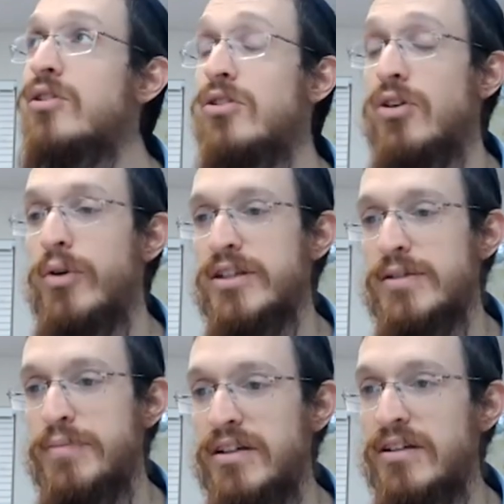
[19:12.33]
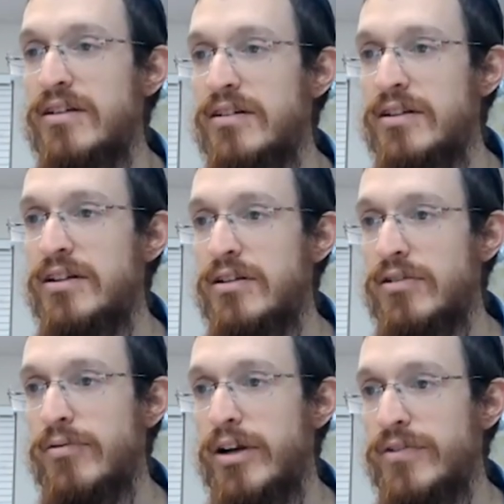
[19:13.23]
going to be
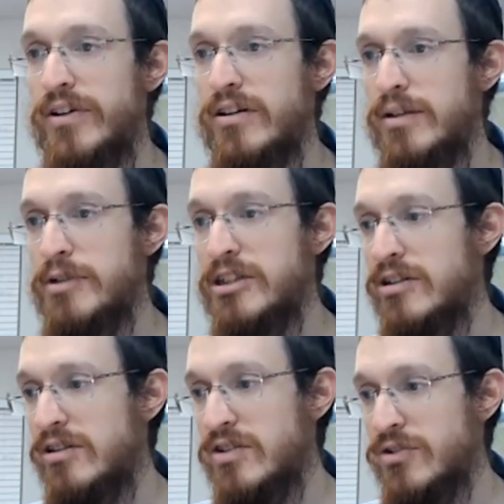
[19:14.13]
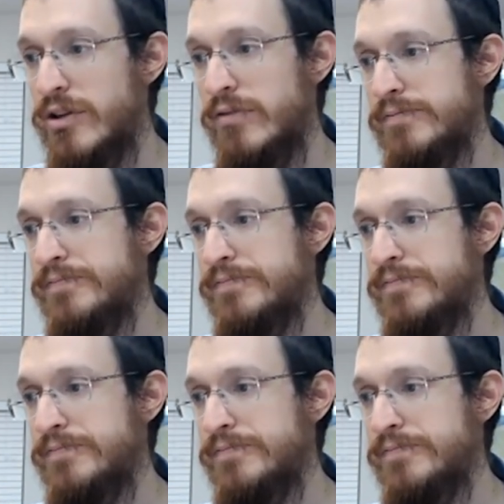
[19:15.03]
right over here. Let me share it on the screen.